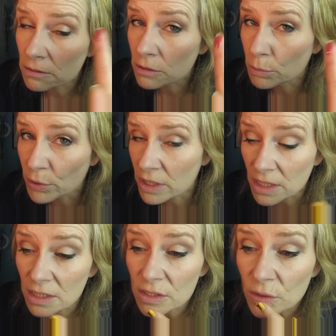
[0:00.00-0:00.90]
you put it
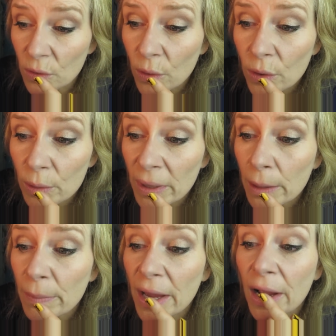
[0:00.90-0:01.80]
into your
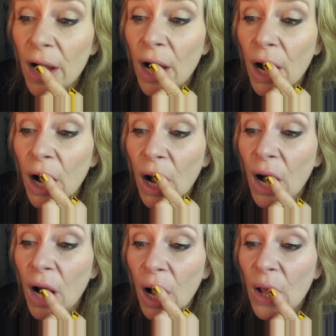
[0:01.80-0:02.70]
makeup bag.
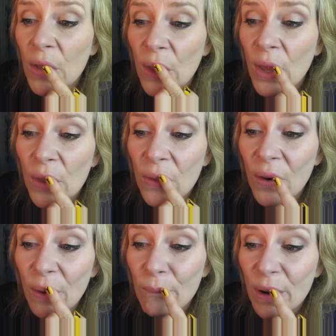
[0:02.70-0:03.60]
So
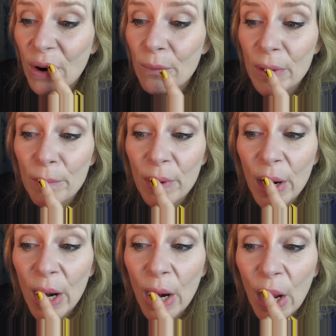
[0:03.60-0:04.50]
you better remember
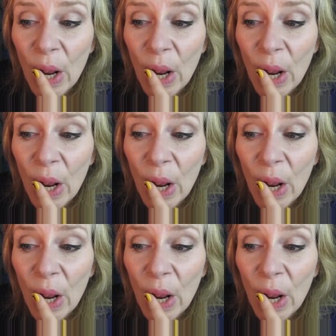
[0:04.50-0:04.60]
it.